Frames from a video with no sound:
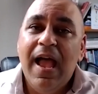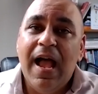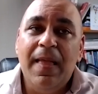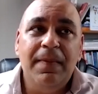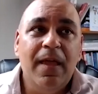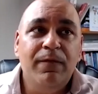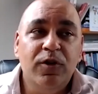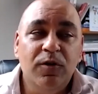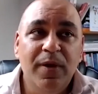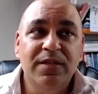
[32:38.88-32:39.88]
And if
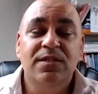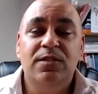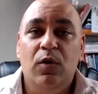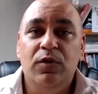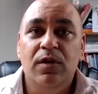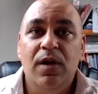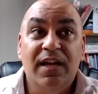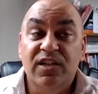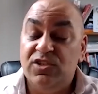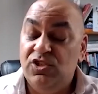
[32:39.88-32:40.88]
you're a business owner and
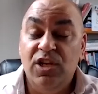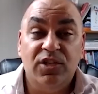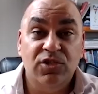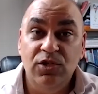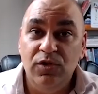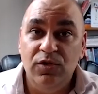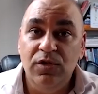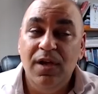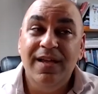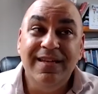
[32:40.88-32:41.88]
it's just
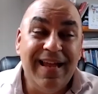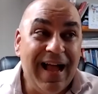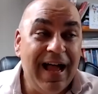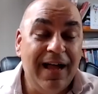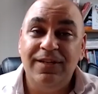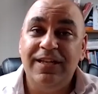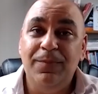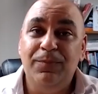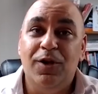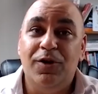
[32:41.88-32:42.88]
you have to
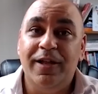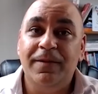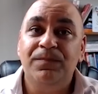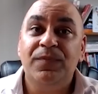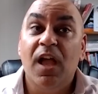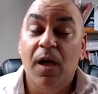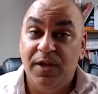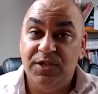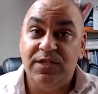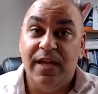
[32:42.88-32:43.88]
keep learning
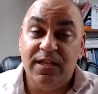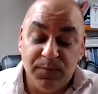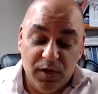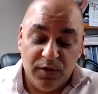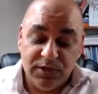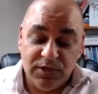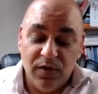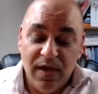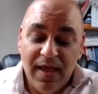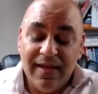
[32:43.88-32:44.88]
about sales, but
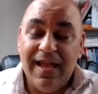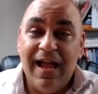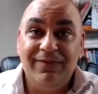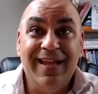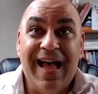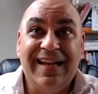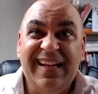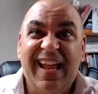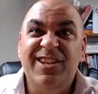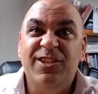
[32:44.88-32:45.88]
also you have to
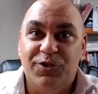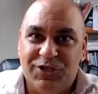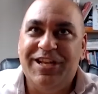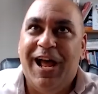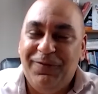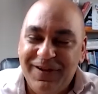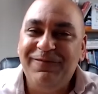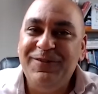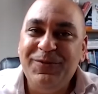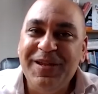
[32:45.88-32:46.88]
analyze yourself
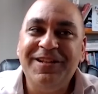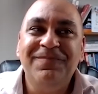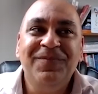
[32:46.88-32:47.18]
every week,